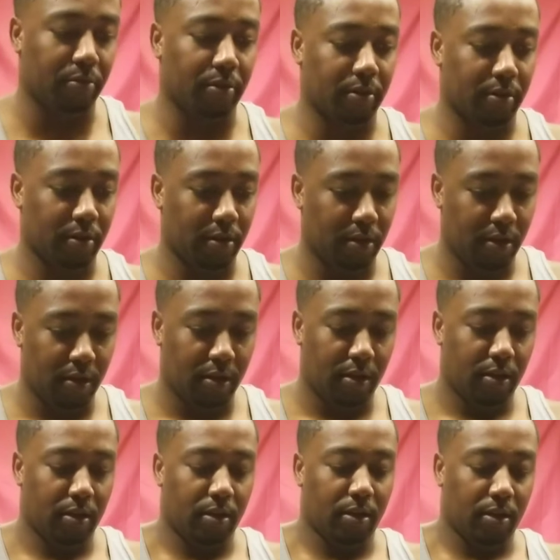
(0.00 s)
but.
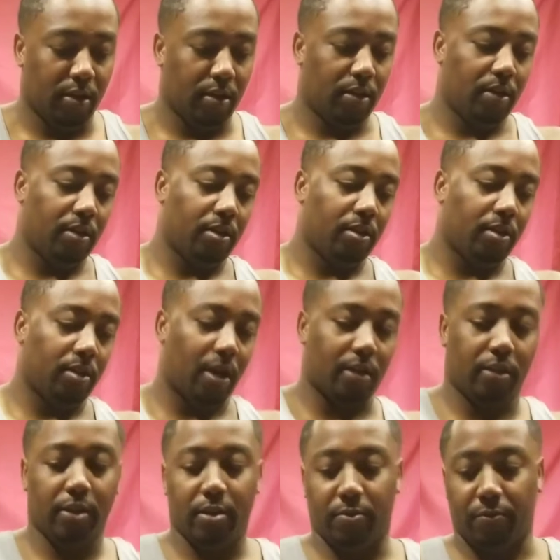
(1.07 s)
The
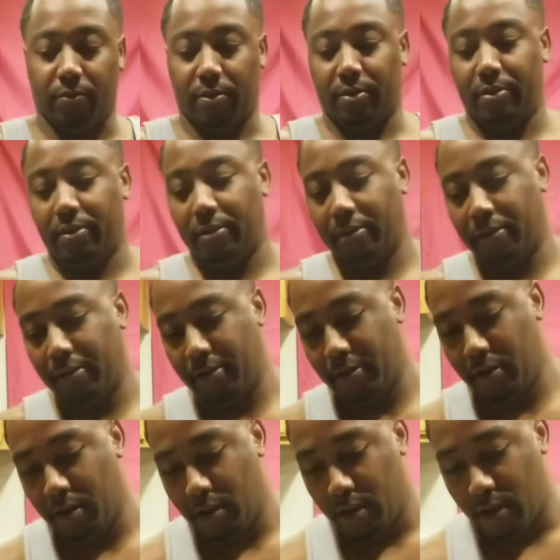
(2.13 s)
more you know.
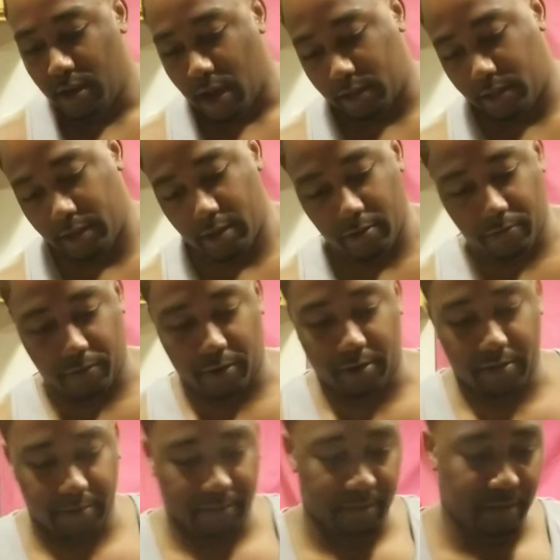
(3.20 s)
I think it'll fit.